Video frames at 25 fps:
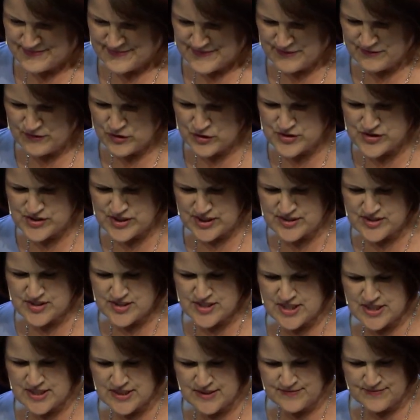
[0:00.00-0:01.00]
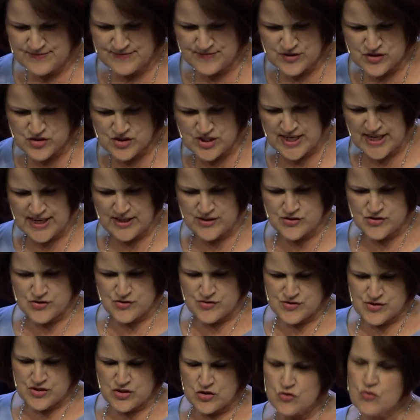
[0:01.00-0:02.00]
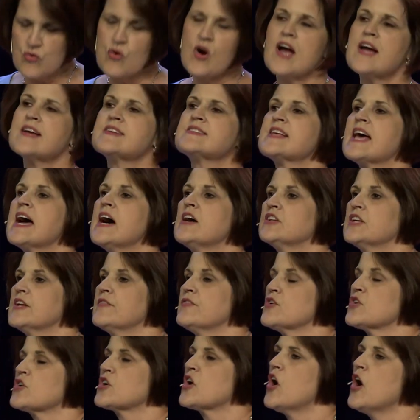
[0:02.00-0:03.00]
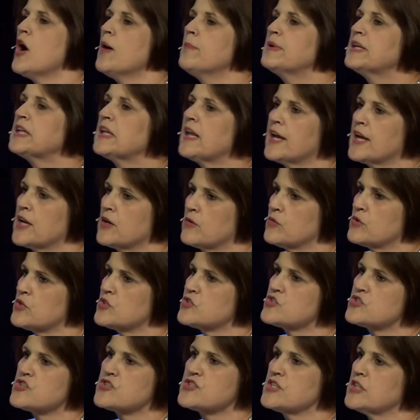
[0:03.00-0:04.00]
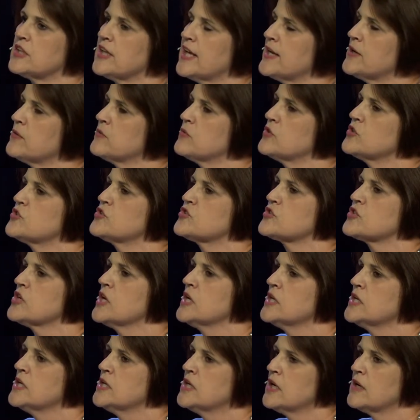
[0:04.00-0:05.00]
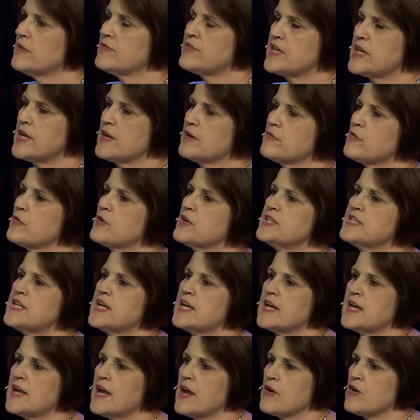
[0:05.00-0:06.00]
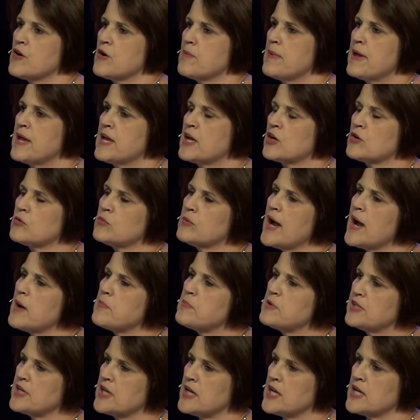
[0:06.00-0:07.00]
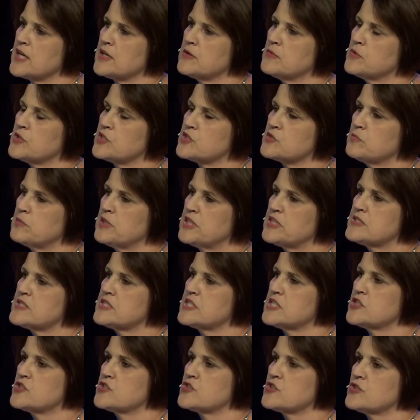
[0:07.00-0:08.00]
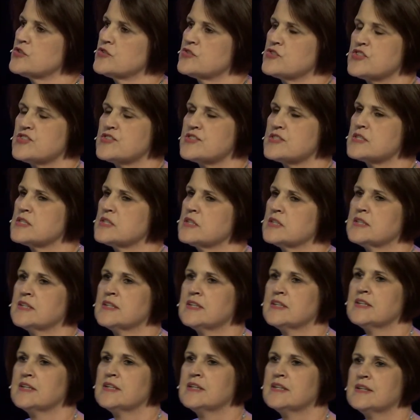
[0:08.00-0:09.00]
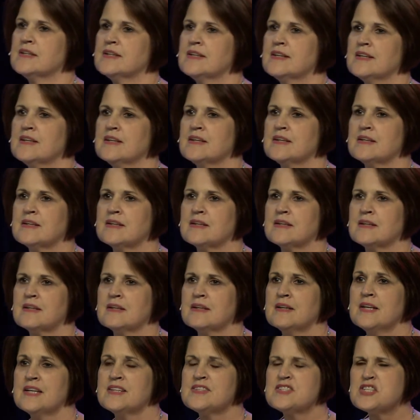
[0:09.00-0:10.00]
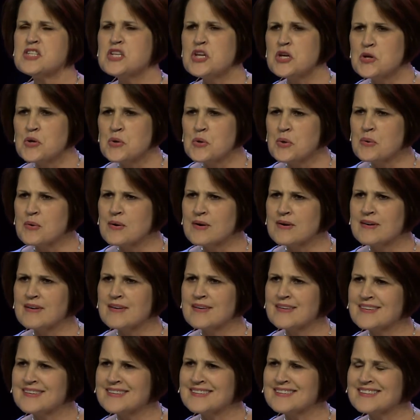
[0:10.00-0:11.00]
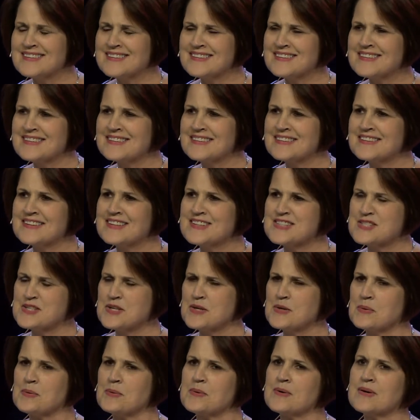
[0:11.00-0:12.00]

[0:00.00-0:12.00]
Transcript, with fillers: In verse 16, she answers and cries out in their common language, just the language of the everyday Aramaic, Rabboni, which means teacher. Just, it's you. It's you.